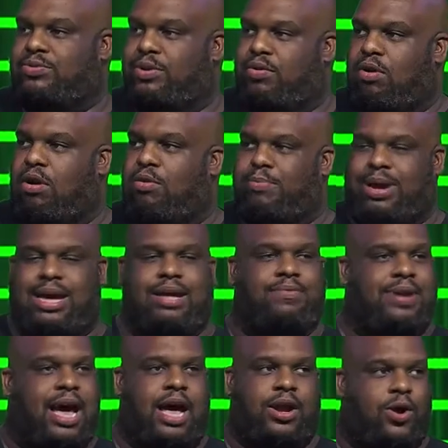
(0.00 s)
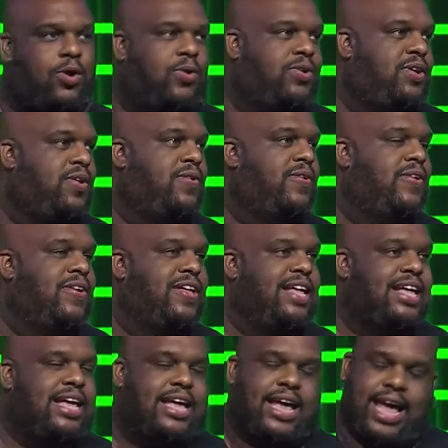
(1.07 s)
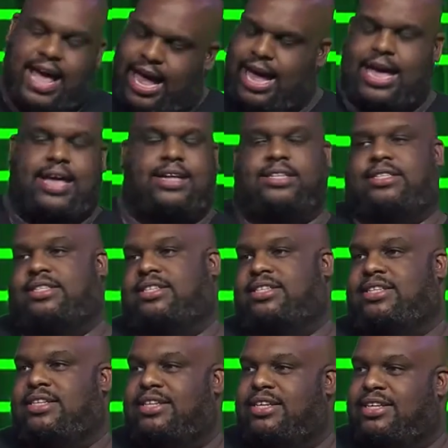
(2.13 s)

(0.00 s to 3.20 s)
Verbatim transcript: We're grown men, we're not holding no hands.